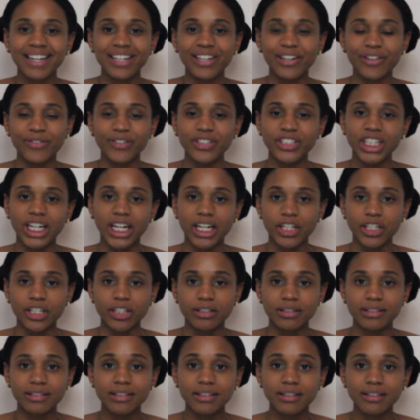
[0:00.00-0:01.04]
your vagina
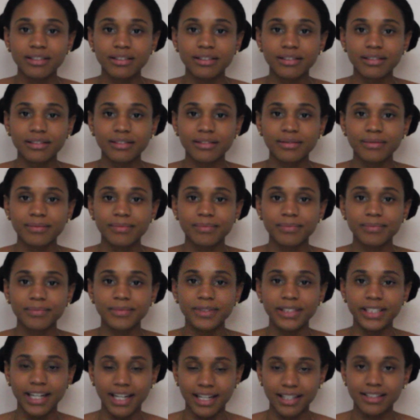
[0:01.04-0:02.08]
hurts.
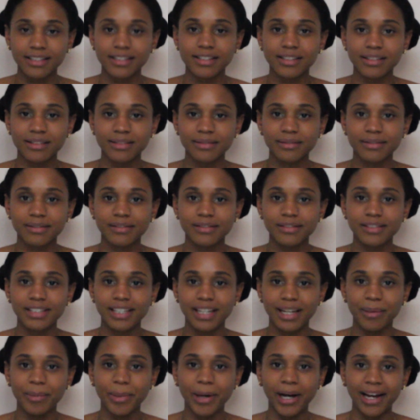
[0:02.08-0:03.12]
Yes,
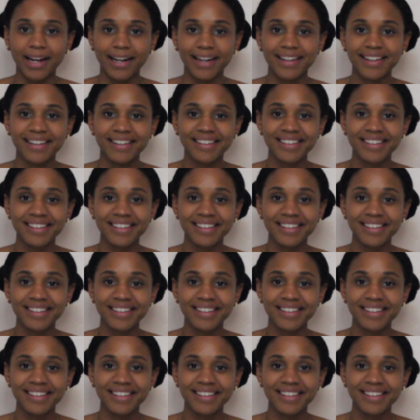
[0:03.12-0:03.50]
TMI.